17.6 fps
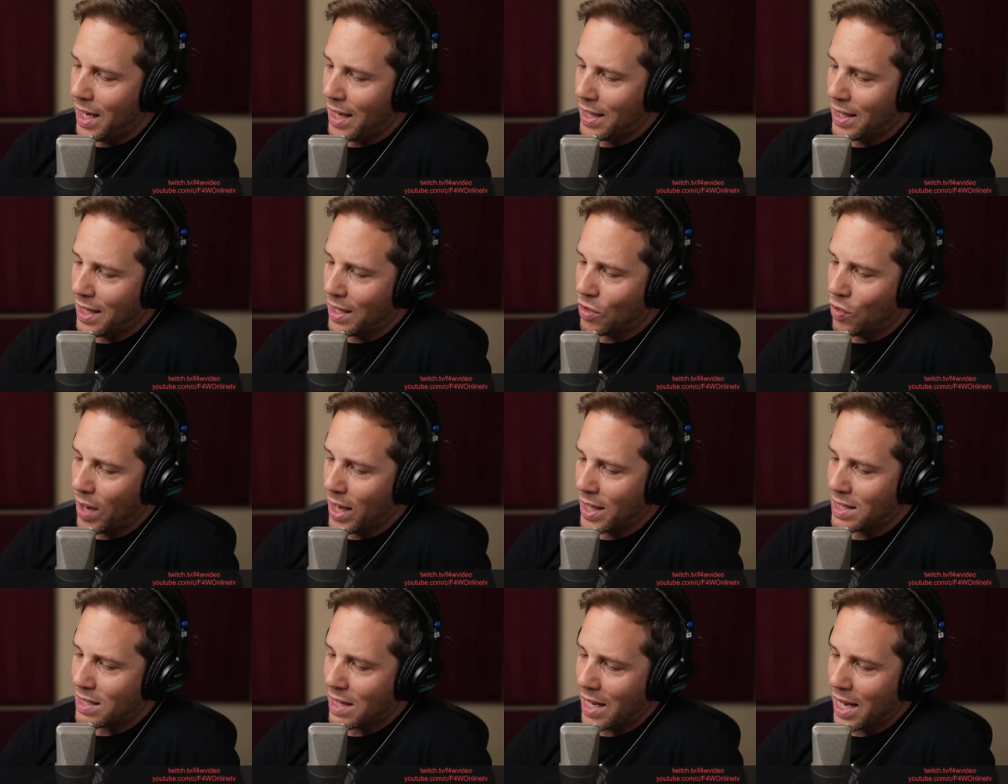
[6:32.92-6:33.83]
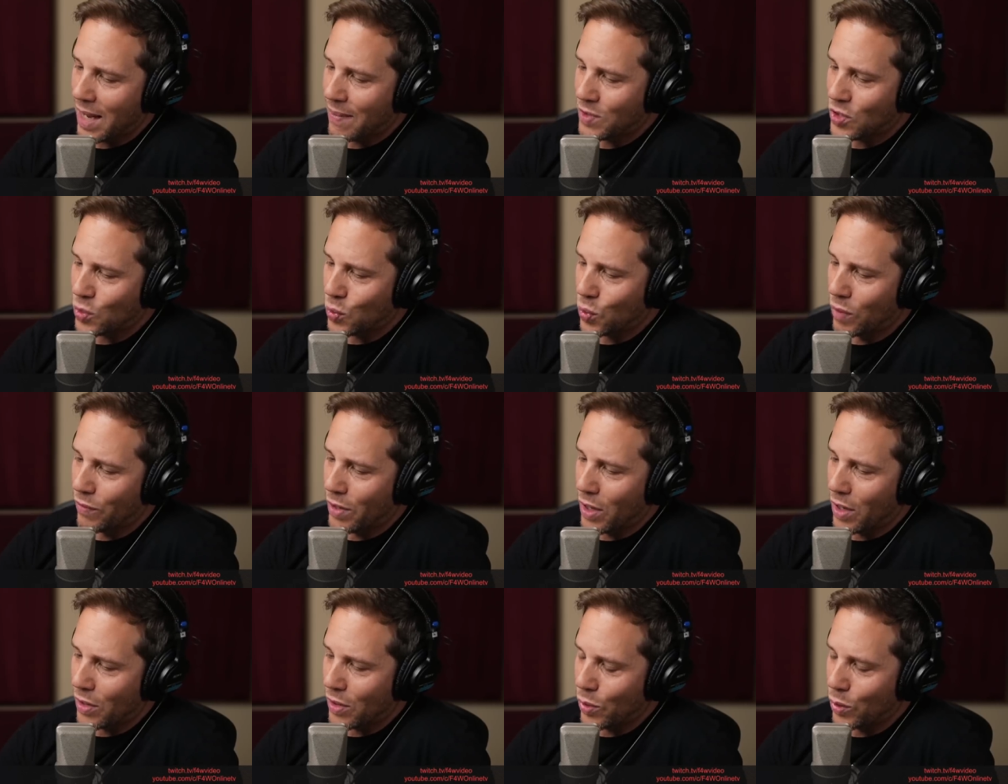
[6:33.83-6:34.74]
And then Grand Slam, Swerve
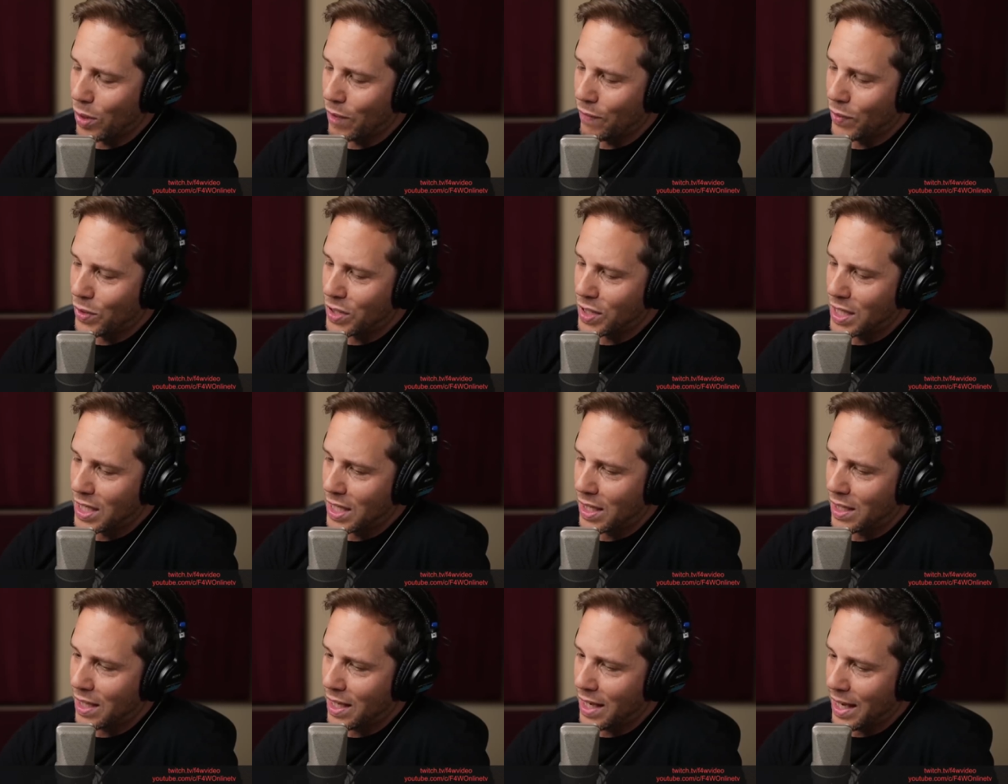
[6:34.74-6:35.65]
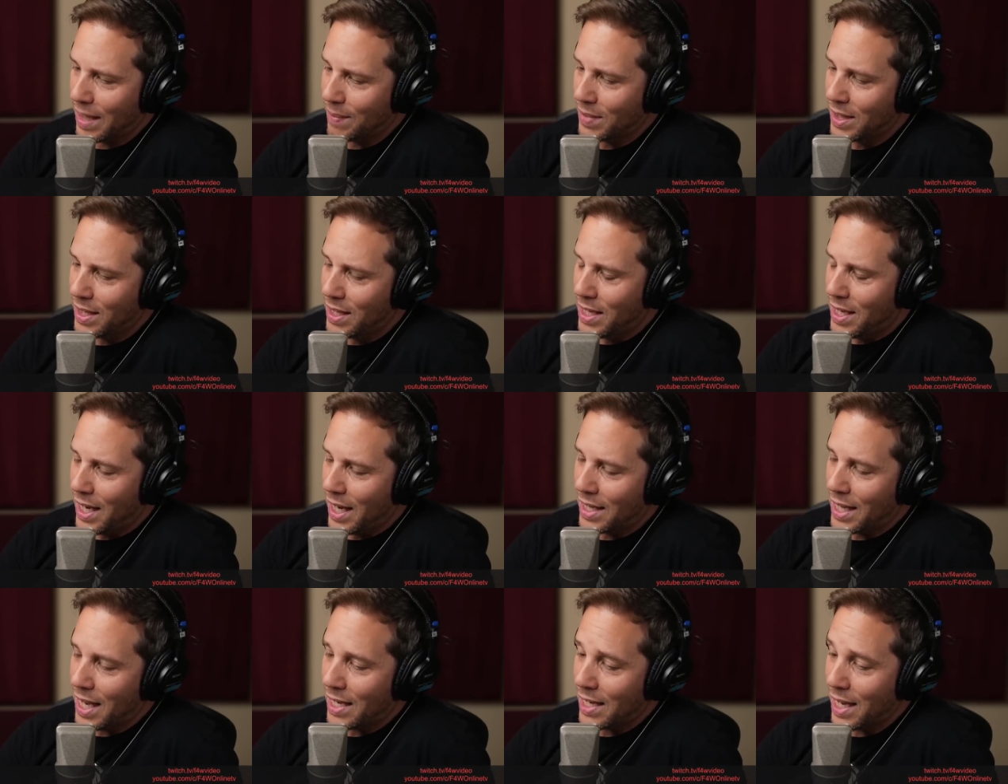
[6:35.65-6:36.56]
and Our Glory versus The Acclaimed.
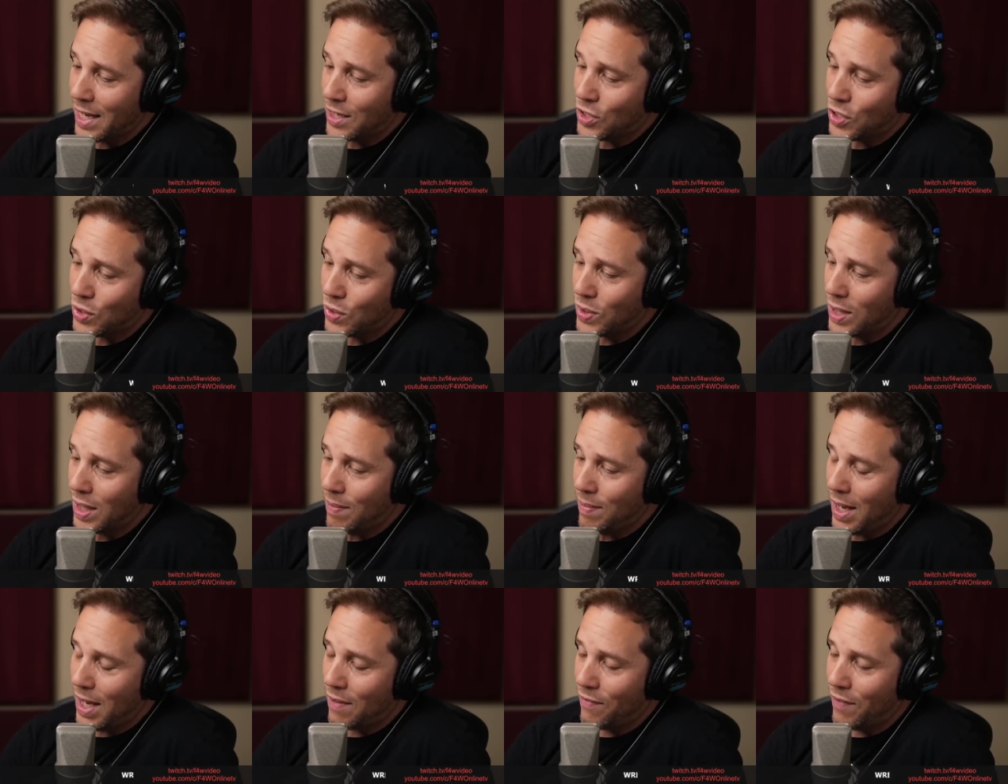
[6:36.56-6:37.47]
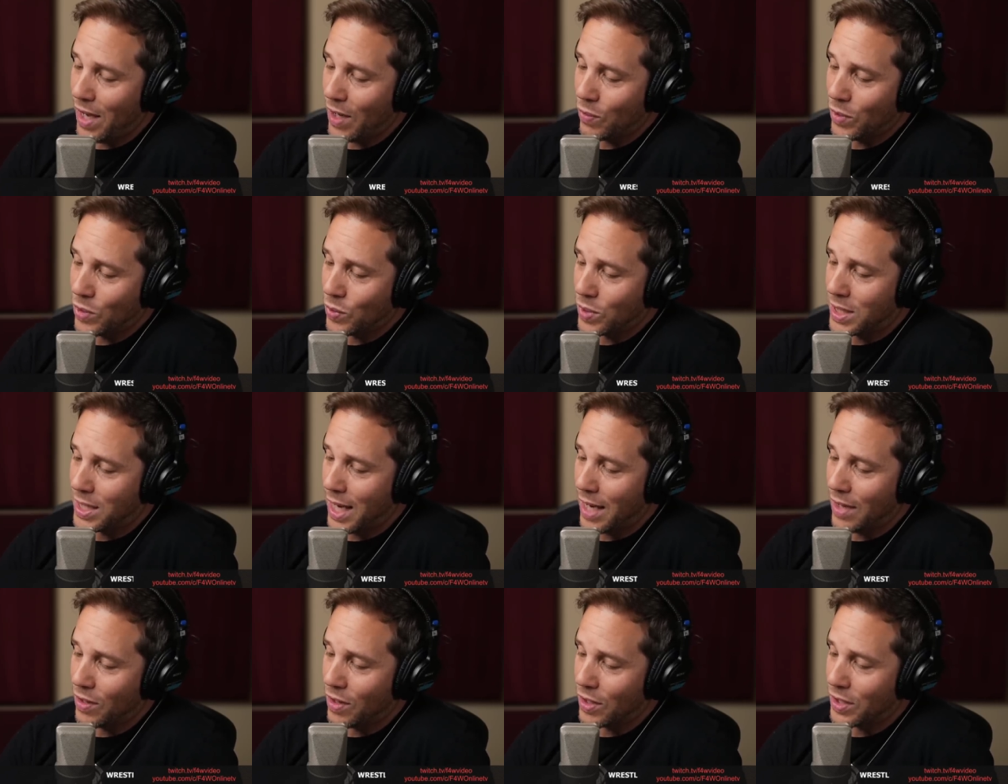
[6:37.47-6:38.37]
And that led to the main event, which was
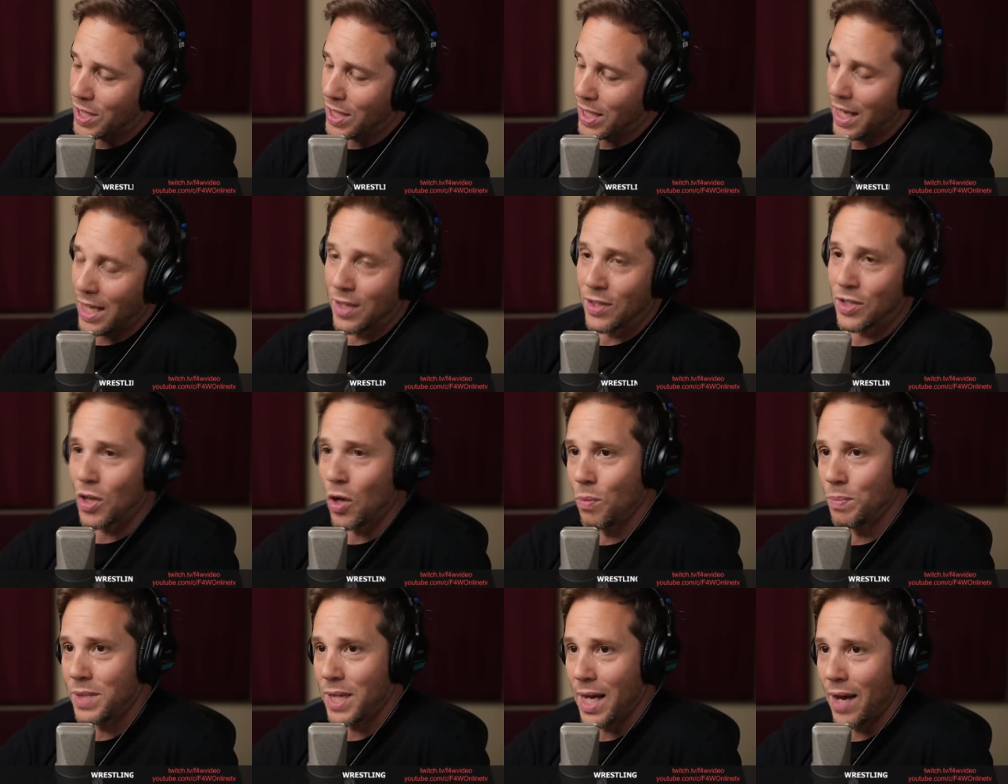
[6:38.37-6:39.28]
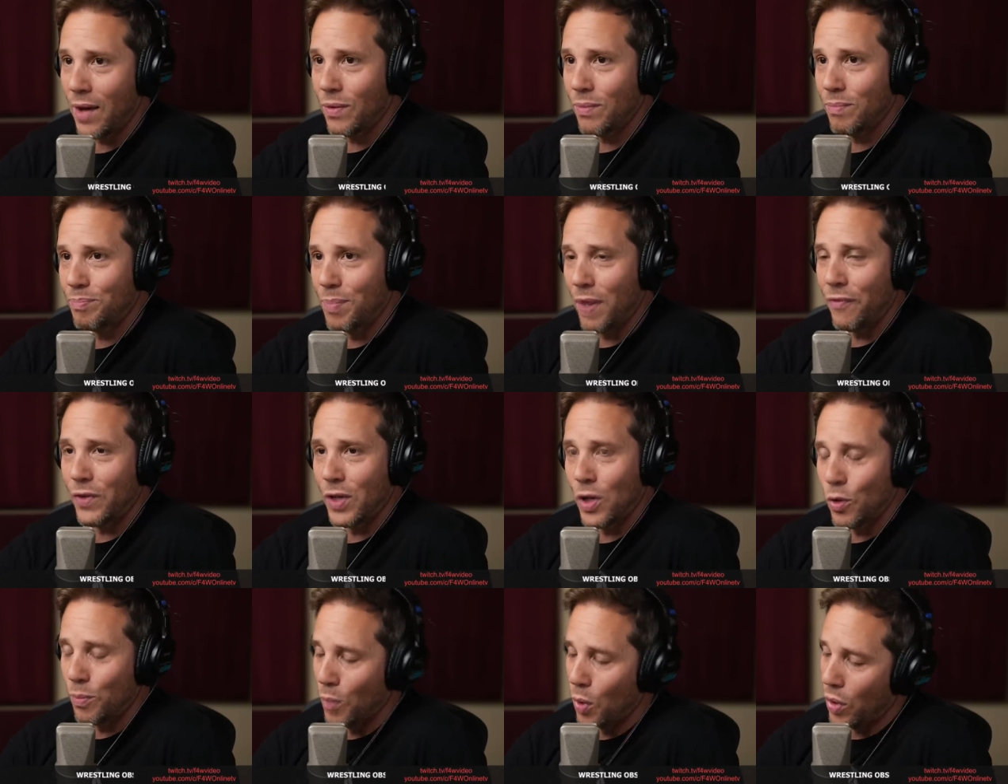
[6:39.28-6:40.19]
Daniel Garcia in his hometown,
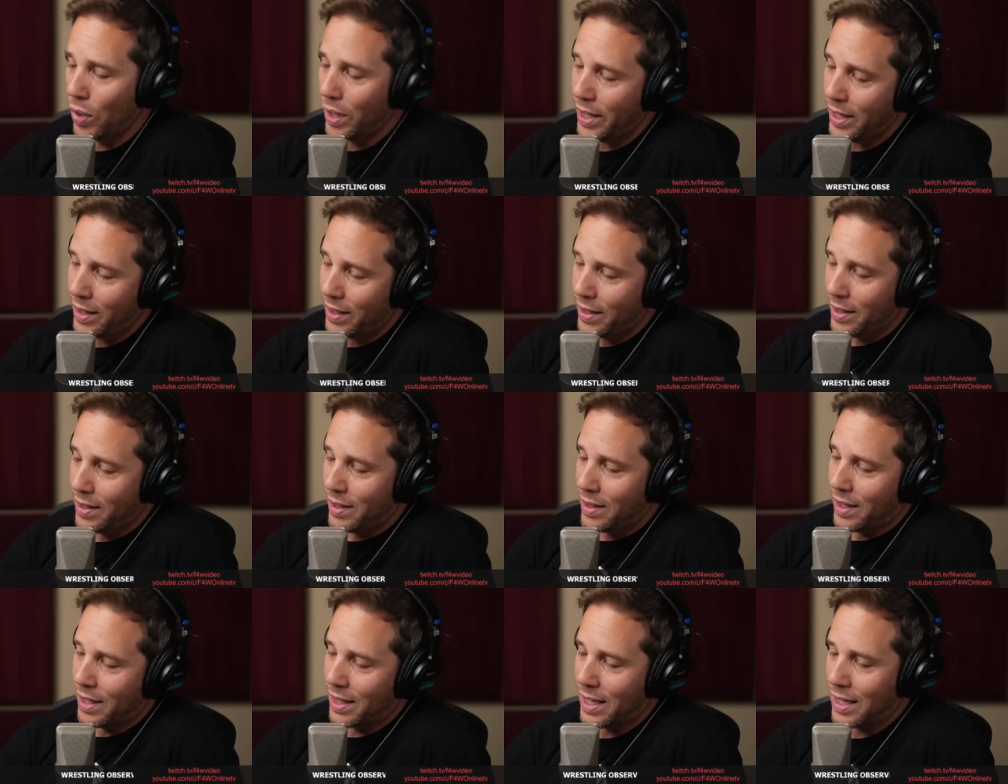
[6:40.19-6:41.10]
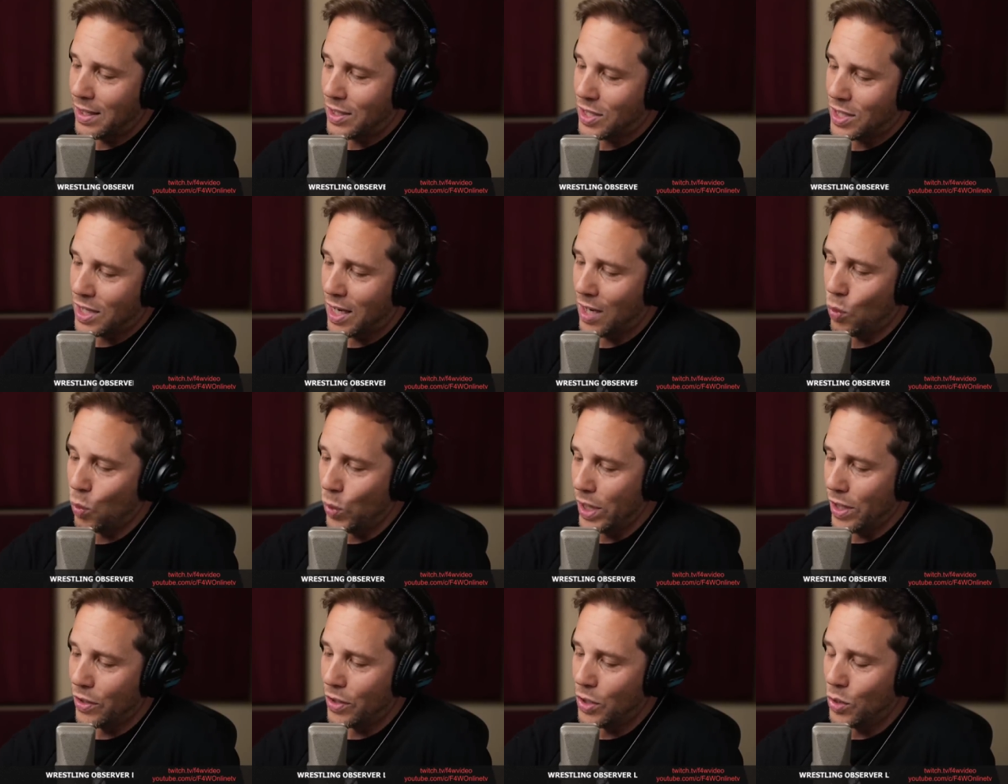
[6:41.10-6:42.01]
Buffalo Boy, against uh,
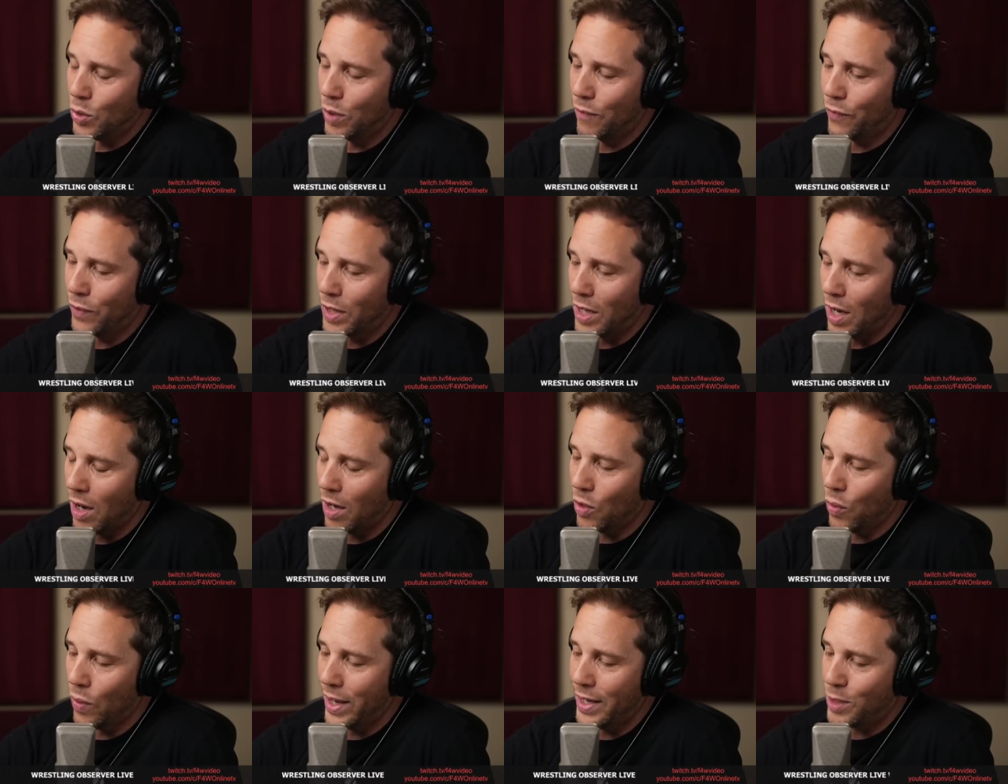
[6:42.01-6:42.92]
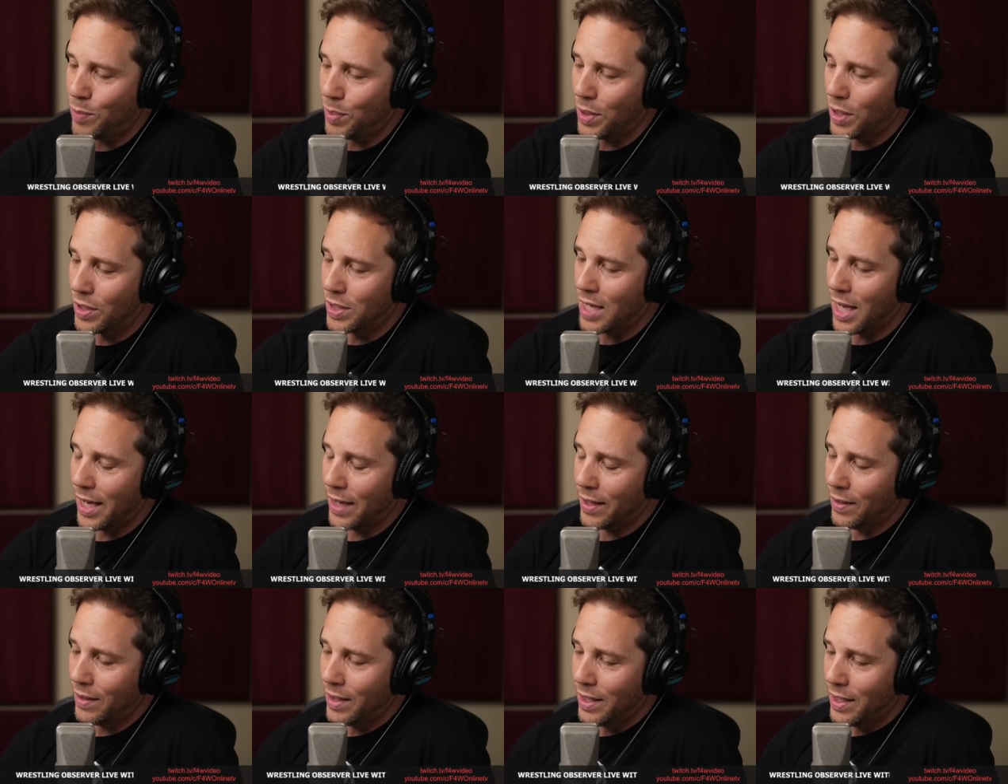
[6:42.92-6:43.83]
Wheeler Yuta for the ROH Pure
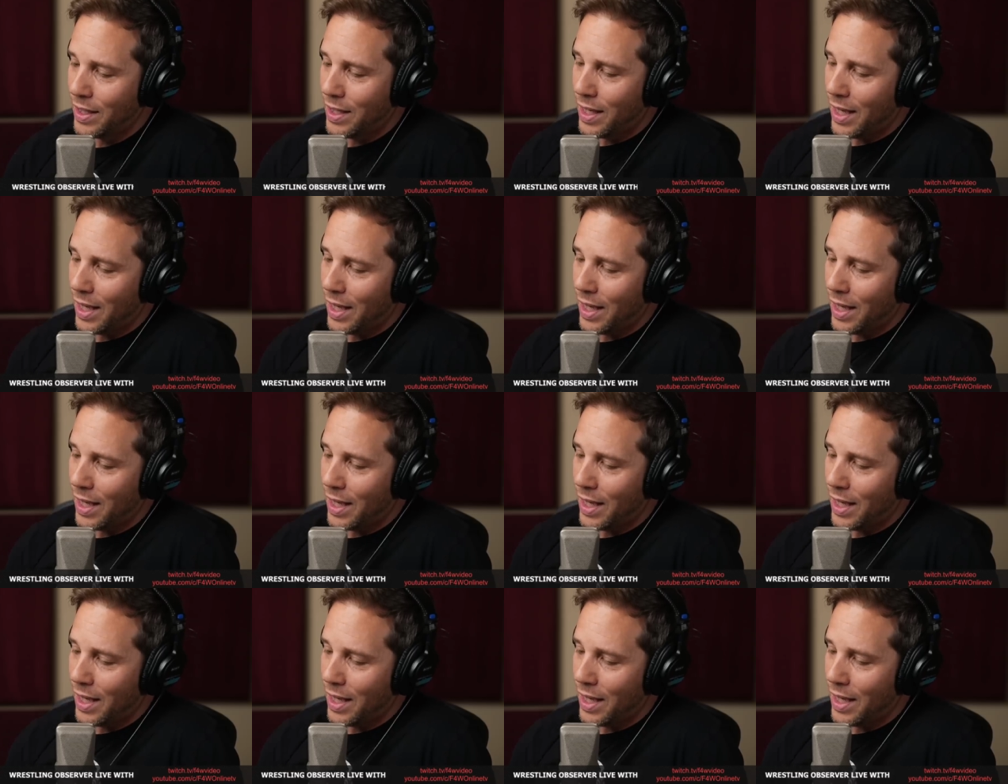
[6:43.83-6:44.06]
title.